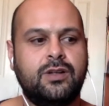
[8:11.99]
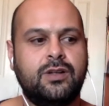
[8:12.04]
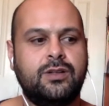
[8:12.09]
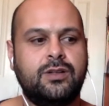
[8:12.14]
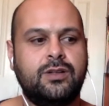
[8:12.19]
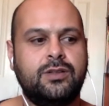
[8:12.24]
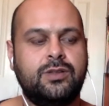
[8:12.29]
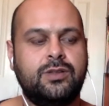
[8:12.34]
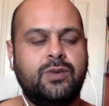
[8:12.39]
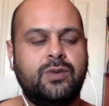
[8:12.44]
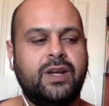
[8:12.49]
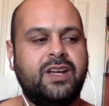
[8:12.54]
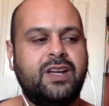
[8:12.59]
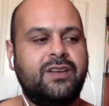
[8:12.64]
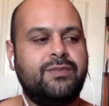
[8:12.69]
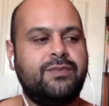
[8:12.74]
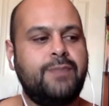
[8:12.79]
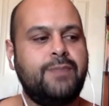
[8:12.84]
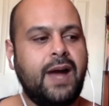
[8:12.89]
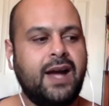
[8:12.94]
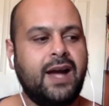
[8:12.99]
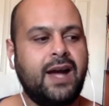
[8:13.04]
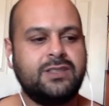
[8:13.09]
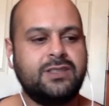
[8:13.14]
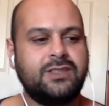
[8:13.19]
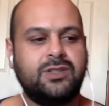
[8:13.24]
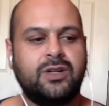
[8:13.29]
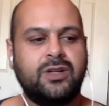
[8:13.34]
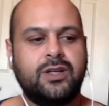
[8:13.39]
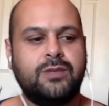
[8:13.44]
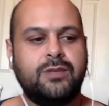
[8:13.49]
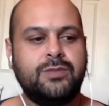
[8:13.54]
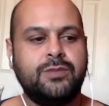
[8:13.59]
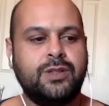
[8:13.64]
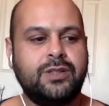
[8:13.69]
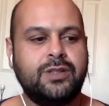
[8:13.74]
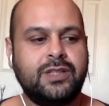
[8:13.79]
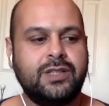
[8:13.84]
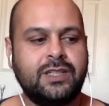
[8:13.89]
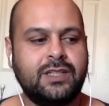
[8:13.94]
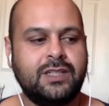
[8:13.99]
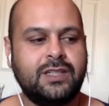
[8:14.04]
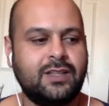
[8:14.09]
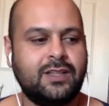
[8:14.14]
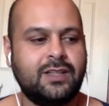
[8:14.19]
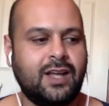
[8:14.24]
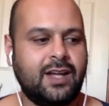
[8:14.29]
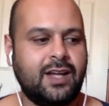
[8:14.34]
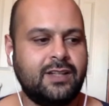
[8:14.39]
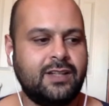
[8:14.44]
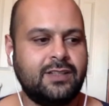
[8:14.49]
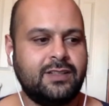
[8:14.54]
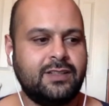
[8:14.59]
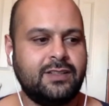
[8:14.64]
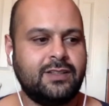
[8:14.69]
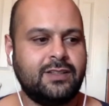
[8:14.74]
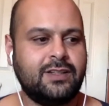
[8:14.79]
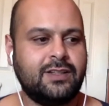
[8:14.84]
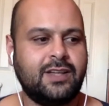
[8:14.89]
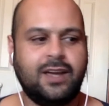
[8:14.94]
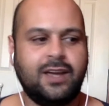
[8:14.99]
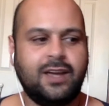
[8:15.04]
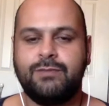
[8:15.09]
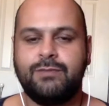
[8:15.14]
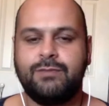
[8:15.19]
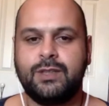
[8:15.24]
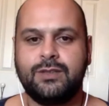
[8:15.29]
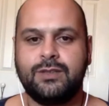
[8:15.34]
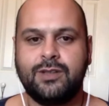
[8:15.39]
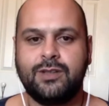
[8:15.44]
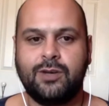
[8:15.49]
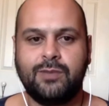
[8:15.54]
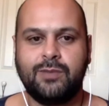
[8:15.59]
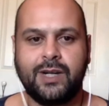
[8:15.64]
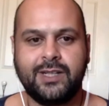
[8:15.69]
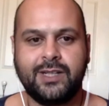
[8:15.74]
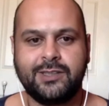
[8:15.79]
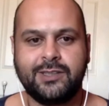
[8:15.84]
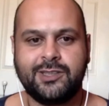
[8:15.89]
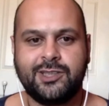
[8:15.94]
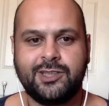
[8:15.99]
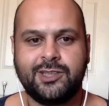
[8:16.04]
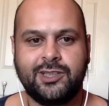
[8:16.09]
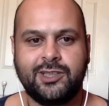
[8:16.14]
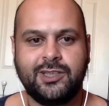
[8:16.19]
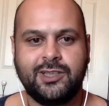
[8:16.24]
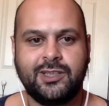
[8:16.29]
do I give back to a community that gave me so much.